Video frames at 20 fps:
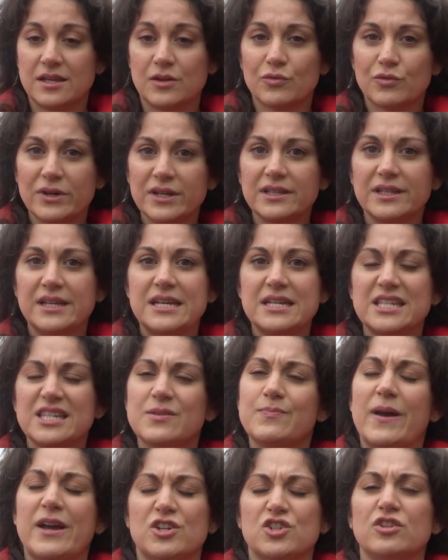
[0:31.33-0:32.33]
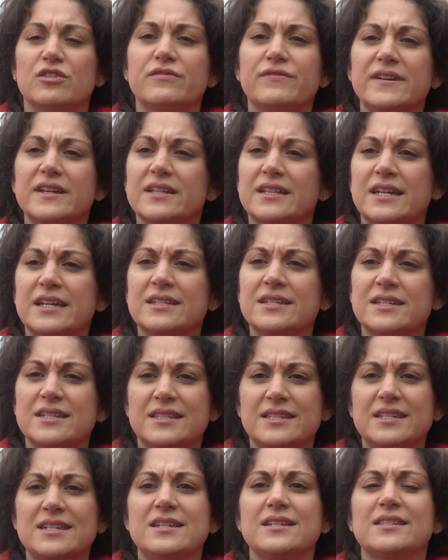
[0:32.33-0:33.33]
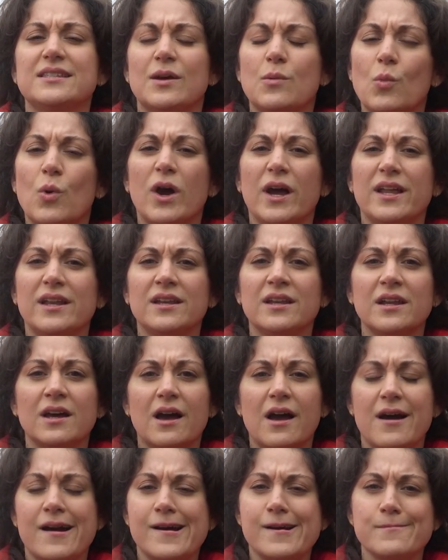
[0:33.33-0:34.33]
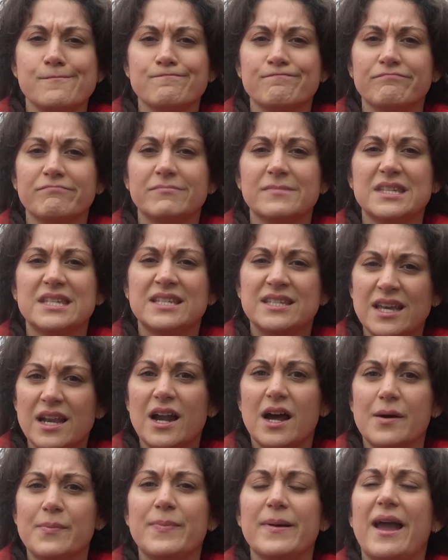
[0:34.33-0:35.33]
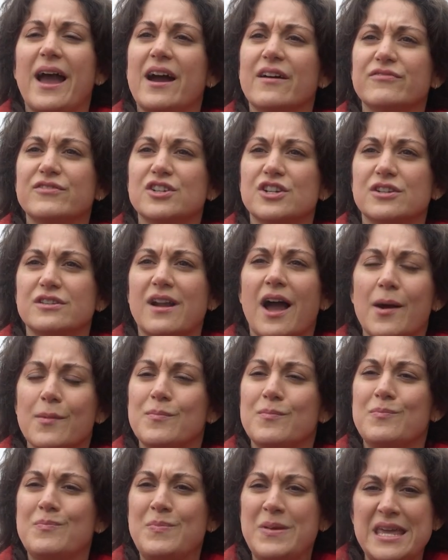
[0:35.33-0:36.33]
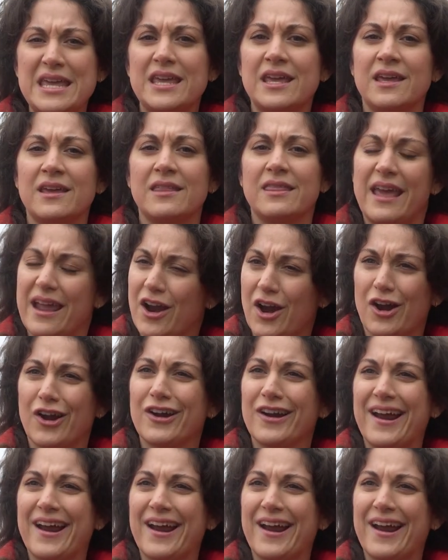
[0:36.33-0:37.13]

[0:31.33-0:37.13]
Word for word: a really special feeling to see someone um, sit up after not being there